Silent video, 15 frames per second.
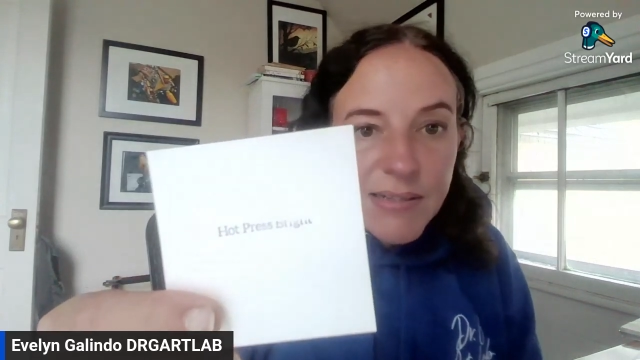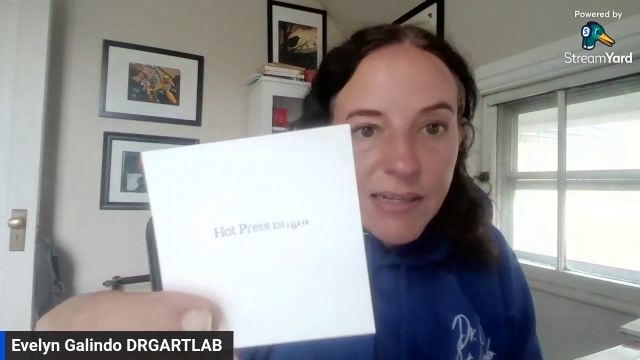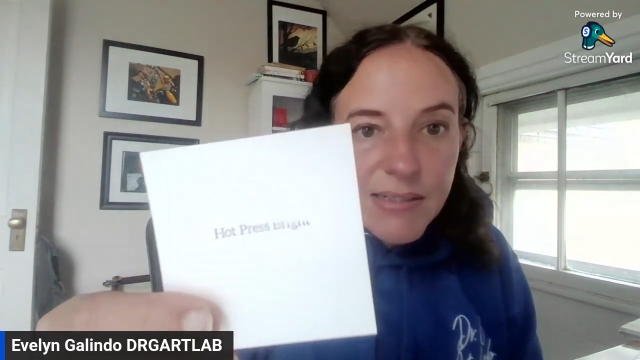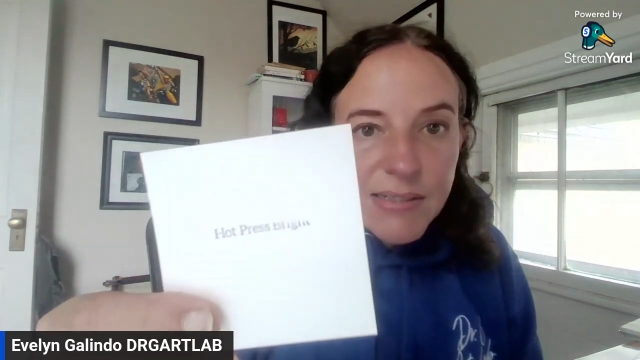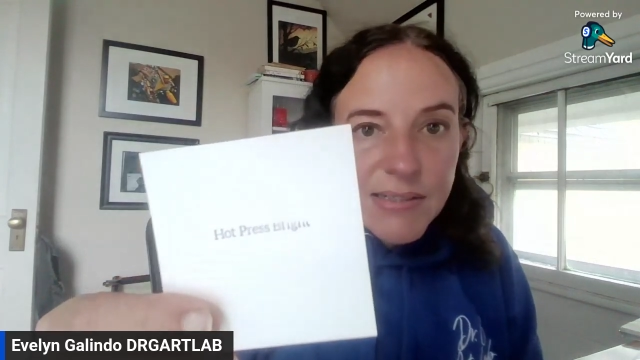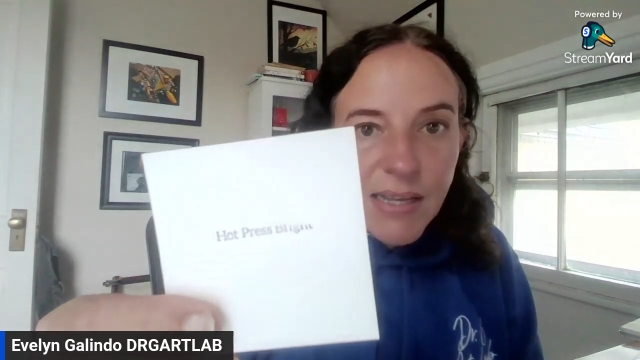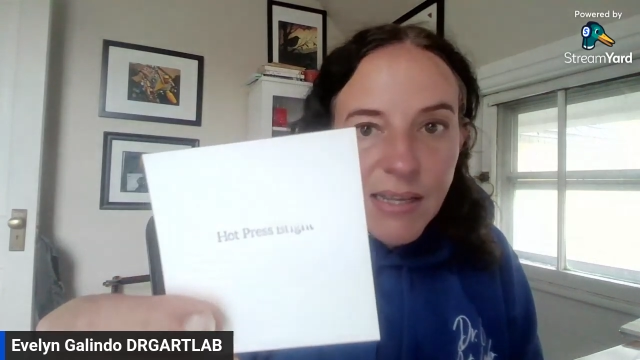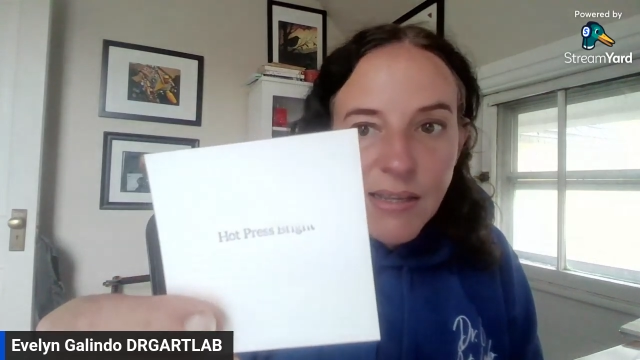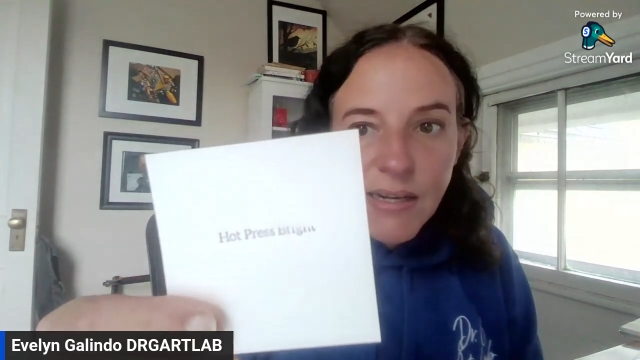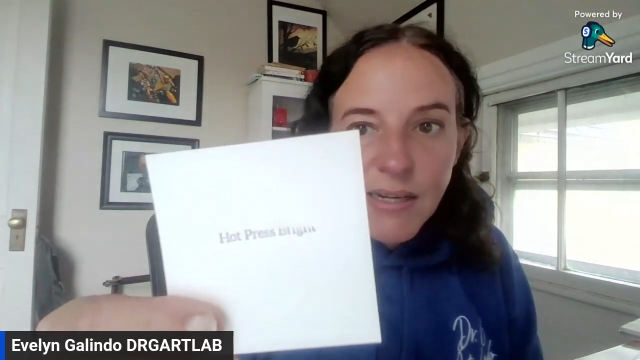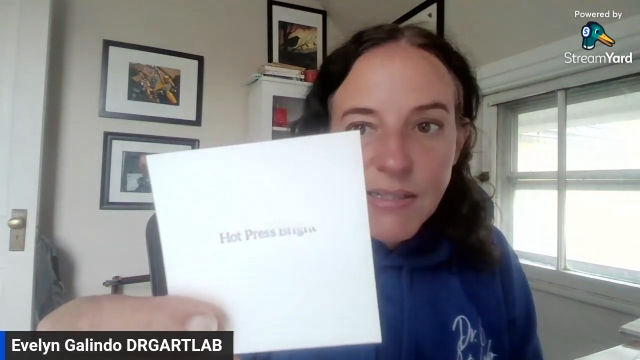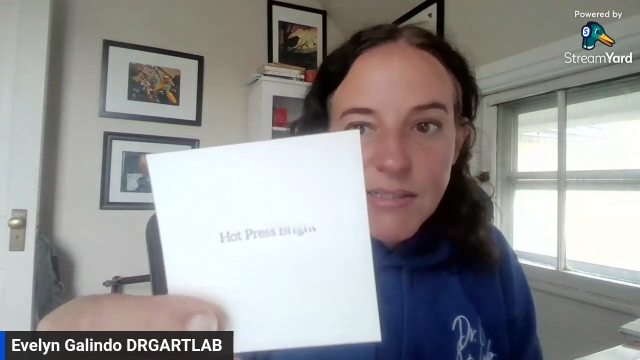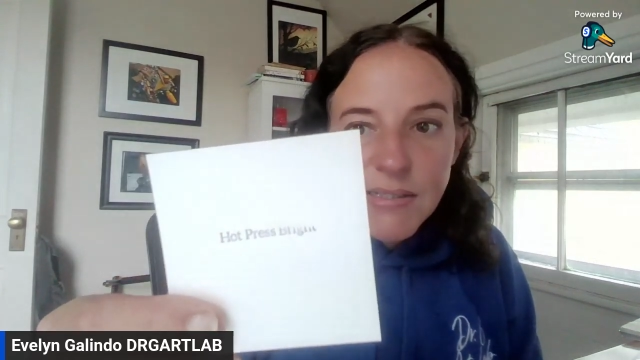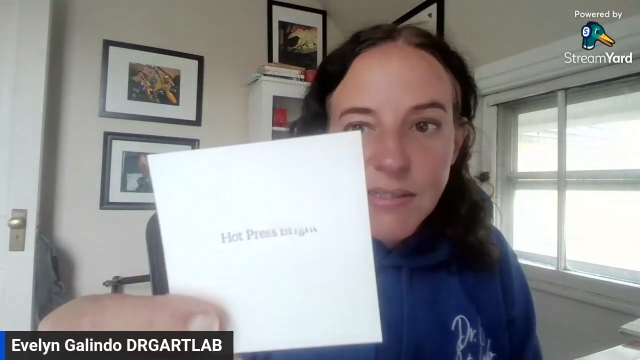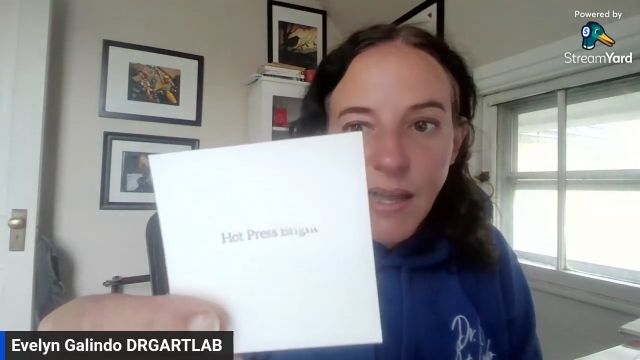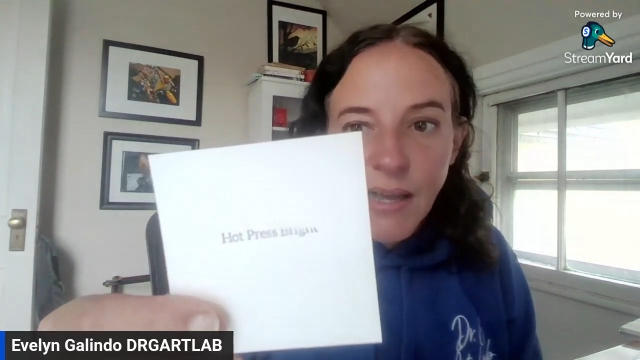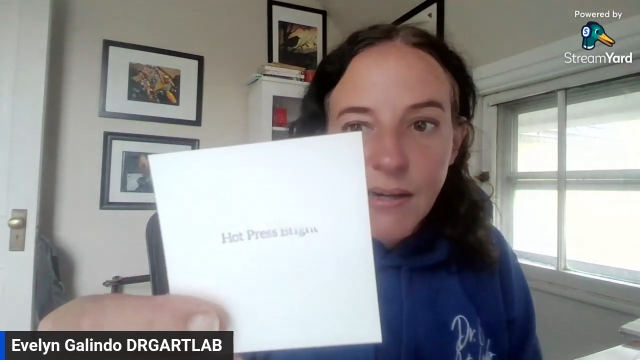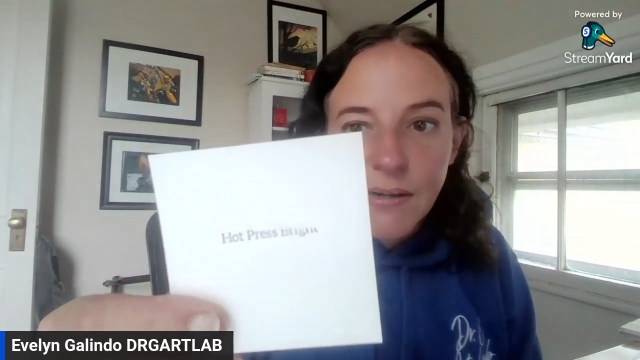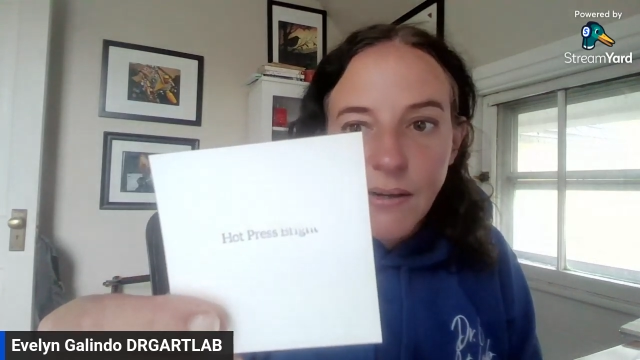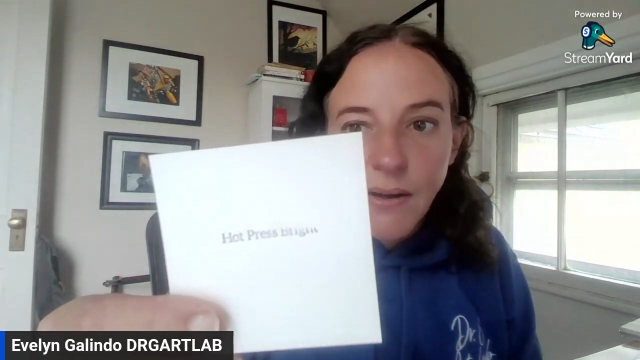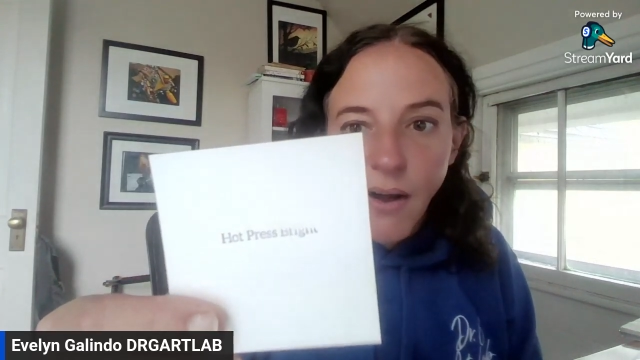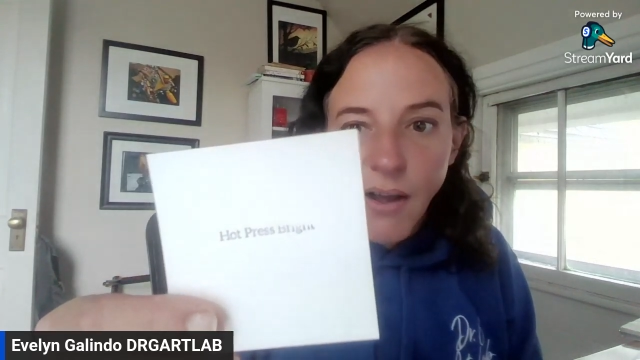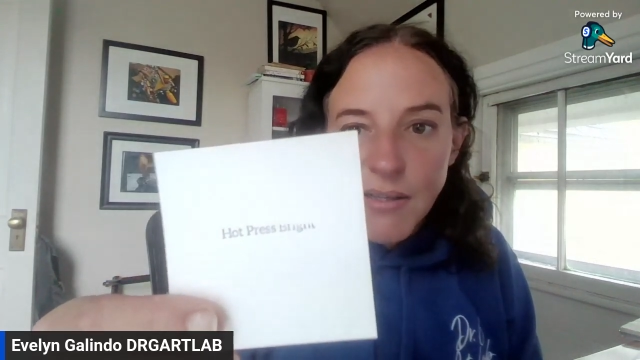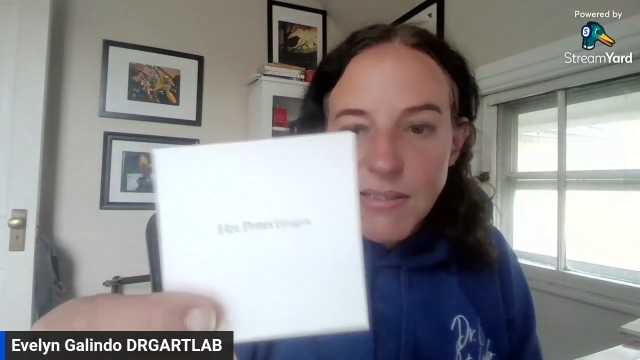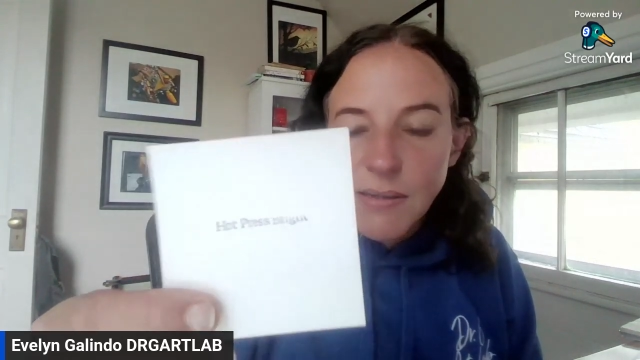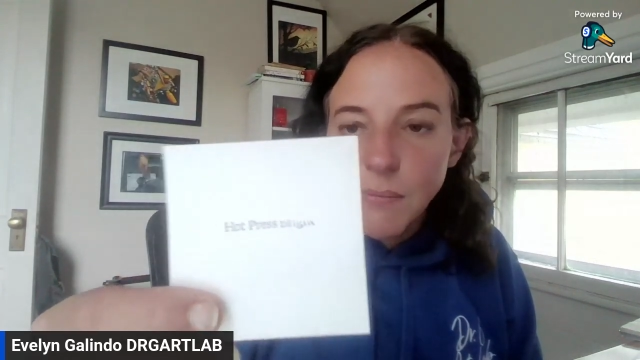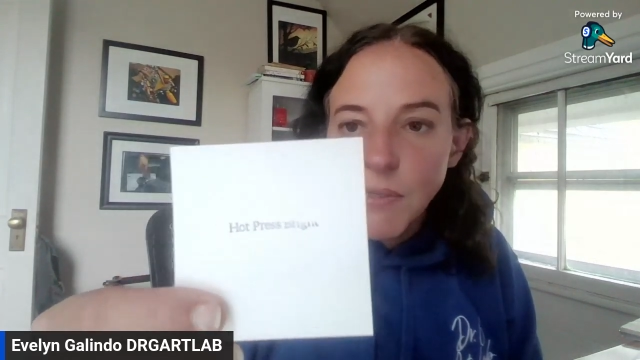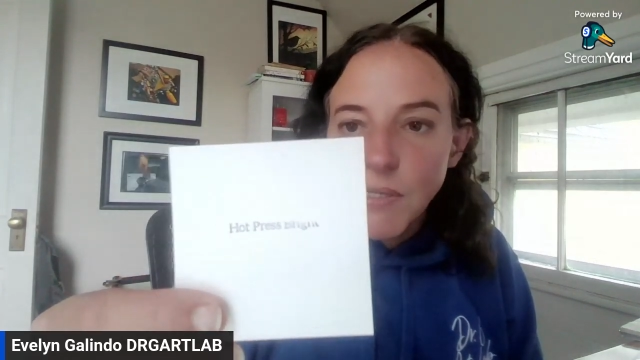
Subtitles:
not to say that it's not awesome.